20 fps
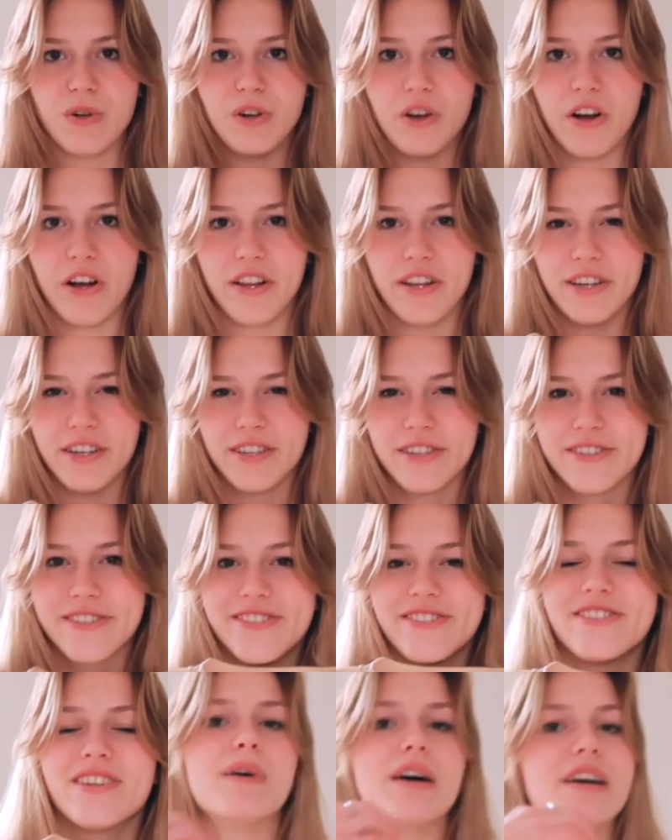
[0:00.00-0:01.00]

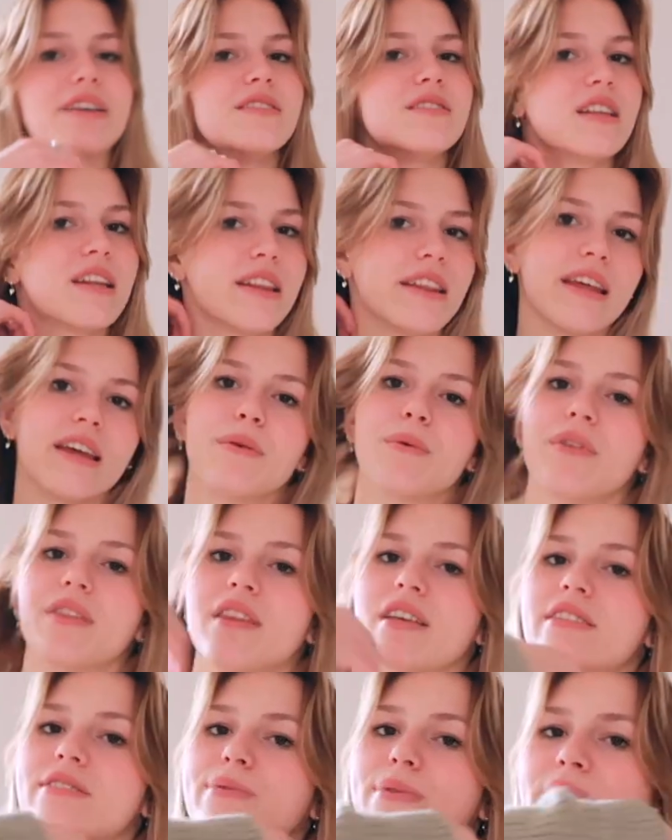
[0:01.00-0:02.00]
colors, but the thing with
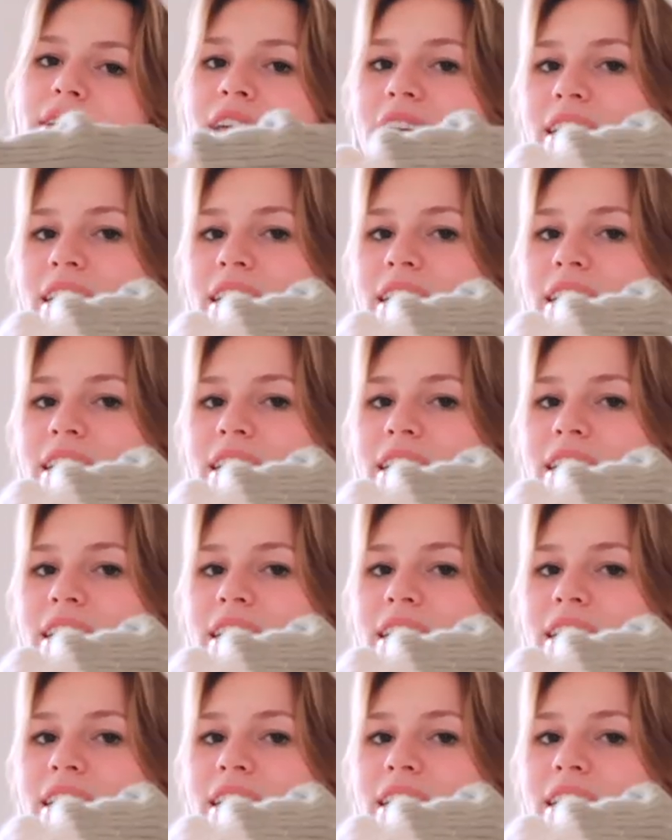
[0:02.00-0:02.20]
this one